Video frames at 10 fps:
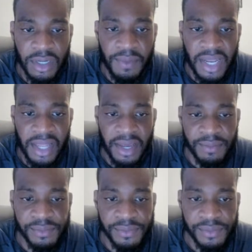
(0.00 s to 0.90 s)
Going to be like
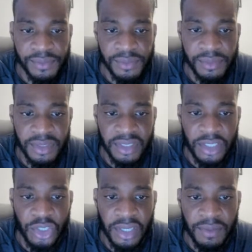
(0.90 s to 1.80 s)
that,
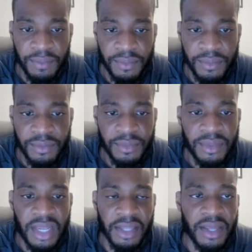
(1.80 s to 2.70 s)
essentially.
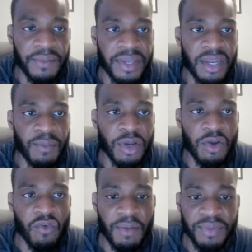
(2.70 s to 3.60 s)
Like that. And then I'm
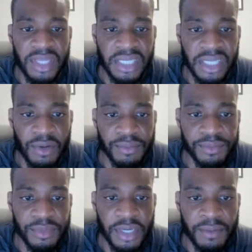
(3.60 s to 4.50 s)
going to rub these out,
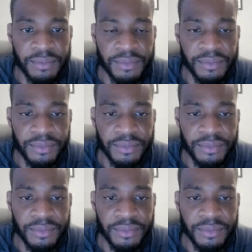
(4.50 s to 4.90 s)
yeah?